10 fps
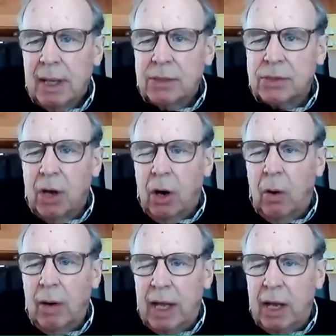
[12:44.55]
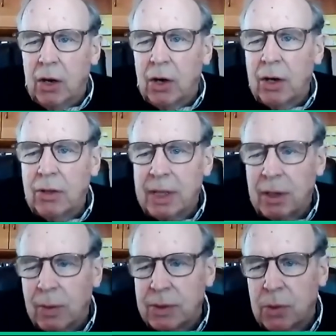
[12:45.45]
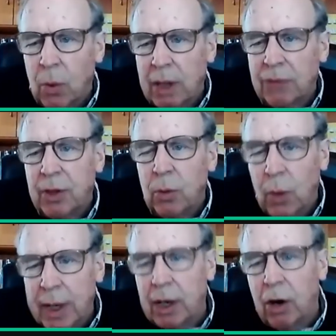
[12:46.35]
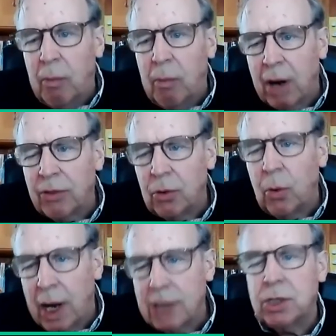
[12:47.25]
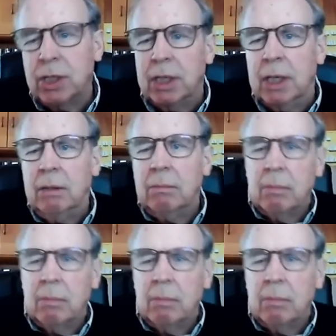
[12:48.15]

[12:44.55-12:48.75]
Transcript: So he heard that there was a wealthy widow, Martha Washington,